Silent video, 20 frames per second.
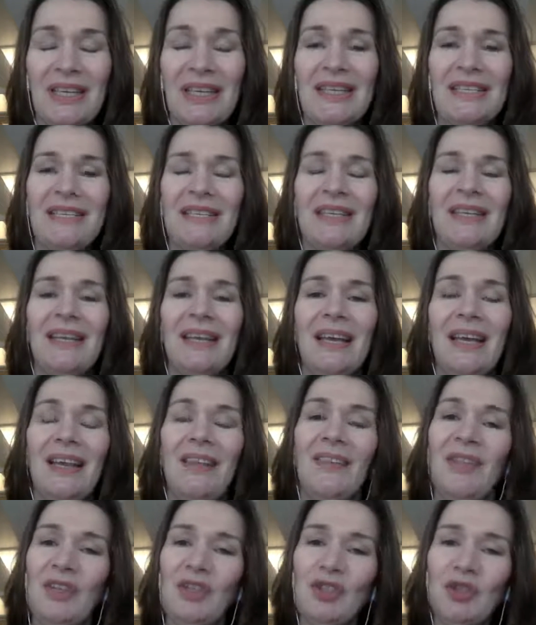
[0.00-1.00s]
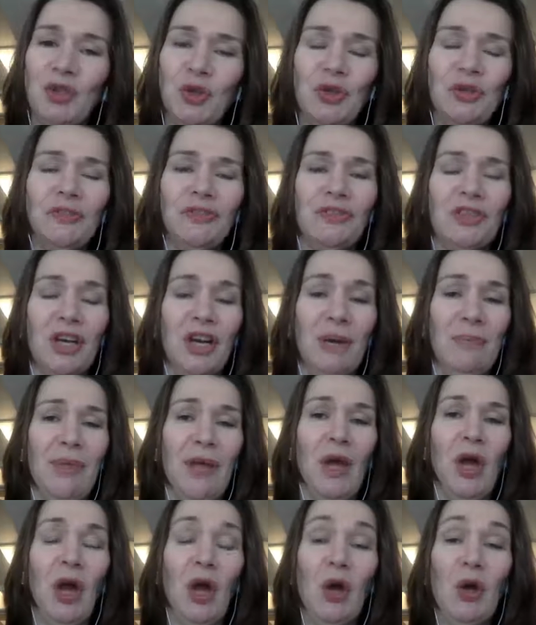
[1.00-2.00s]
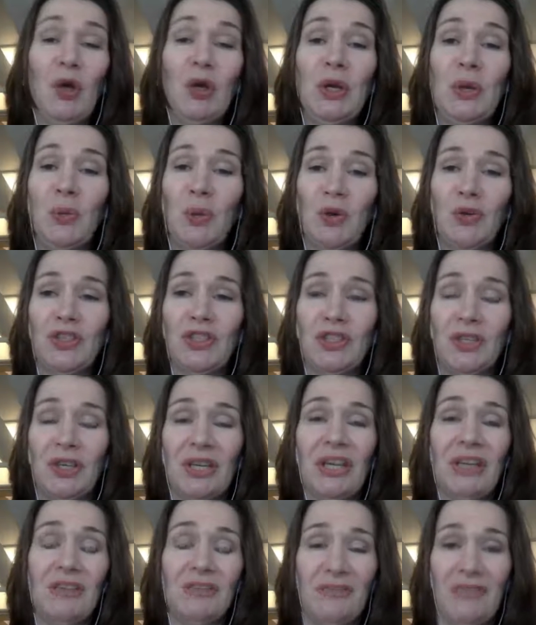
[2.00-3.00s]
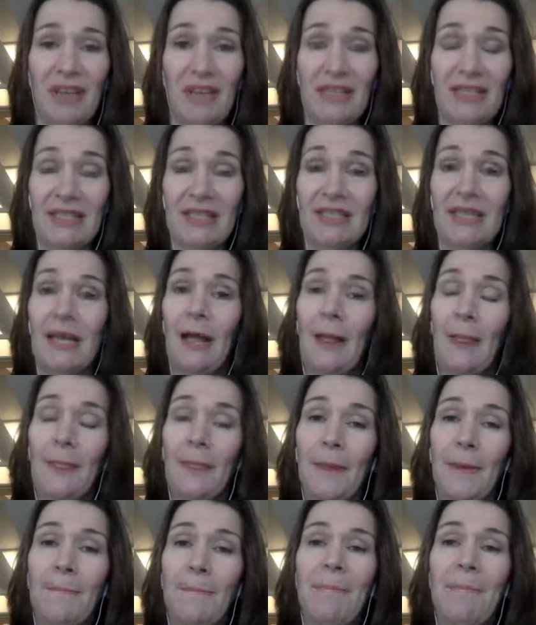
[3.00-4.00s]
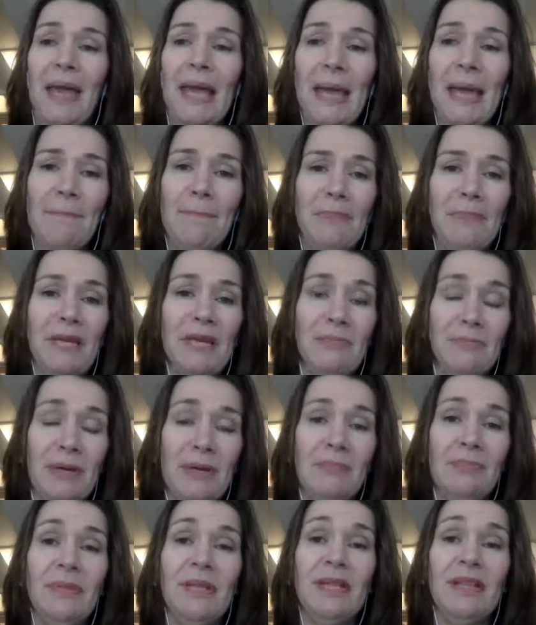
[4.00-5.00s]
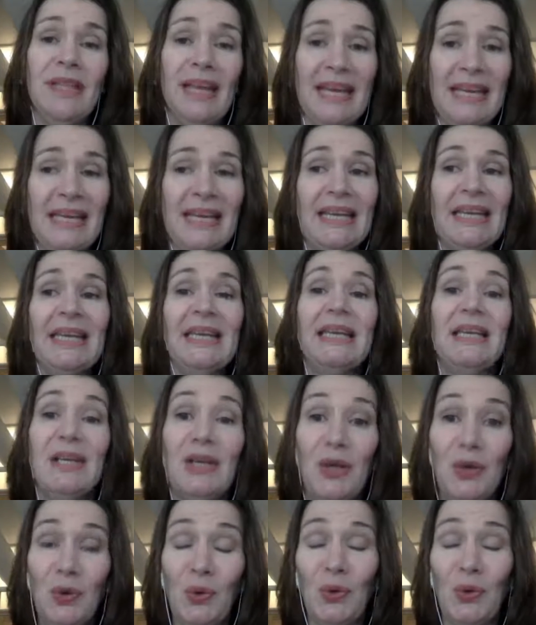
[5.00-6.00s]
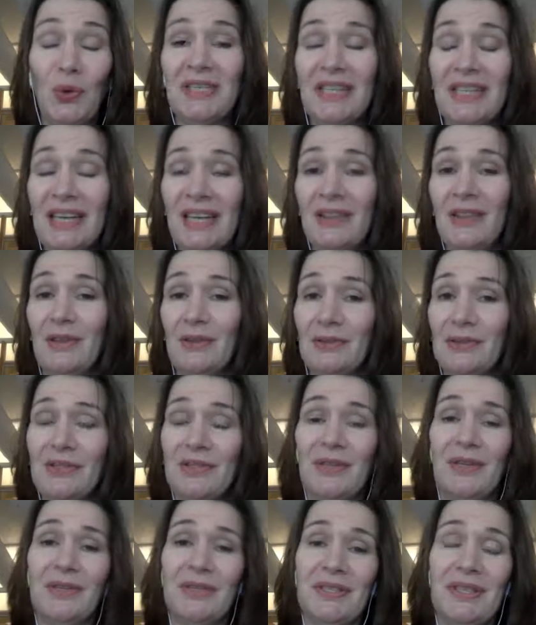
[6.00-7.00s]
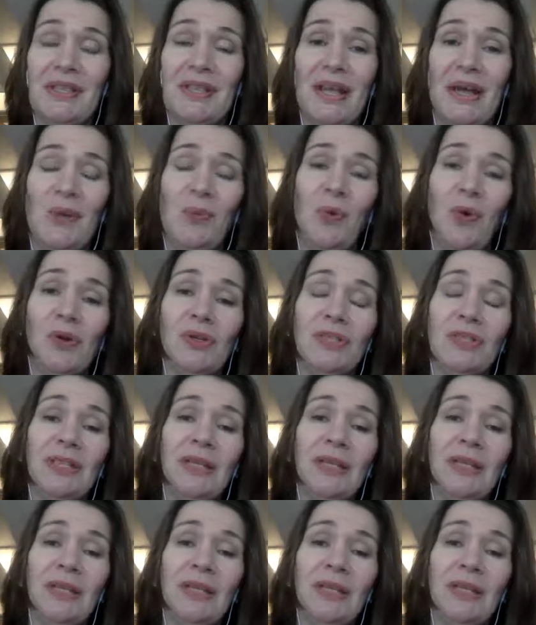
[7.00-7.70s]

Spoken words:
It's that they're short of time. They only want to invest the bare minimum that they need in order to get the results that they want.